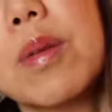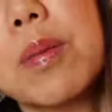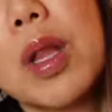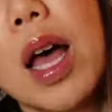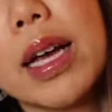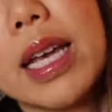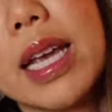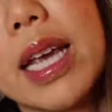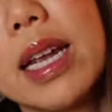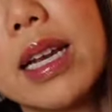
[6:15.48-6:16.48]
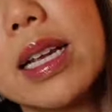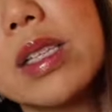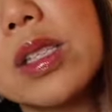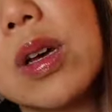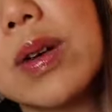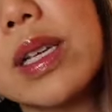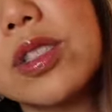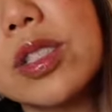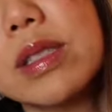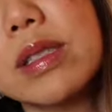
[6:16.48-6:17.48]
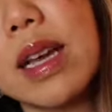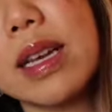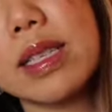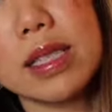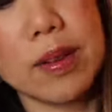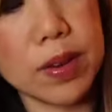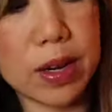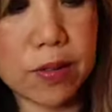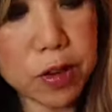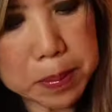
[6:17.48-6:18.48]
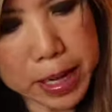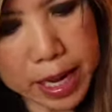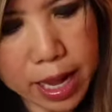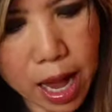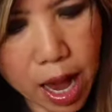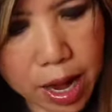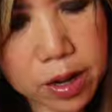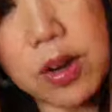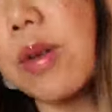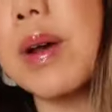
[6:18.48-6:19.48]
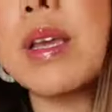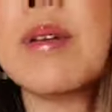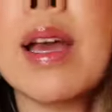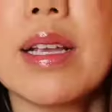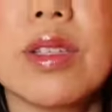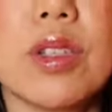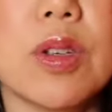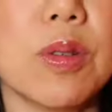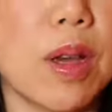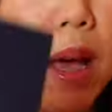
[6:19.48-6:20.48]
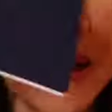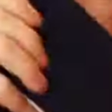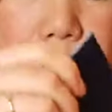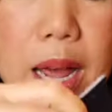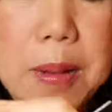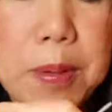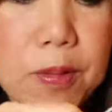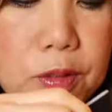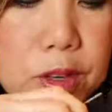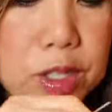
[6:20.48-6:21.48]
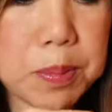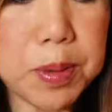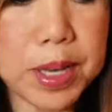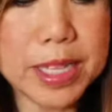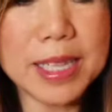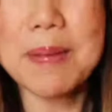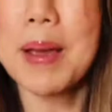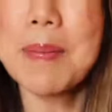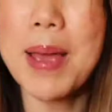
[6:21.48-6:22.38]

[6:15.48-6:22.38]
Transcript: blocking it, and so it's just not as convenient for me. I don't know what you guys do, but I prefer to put my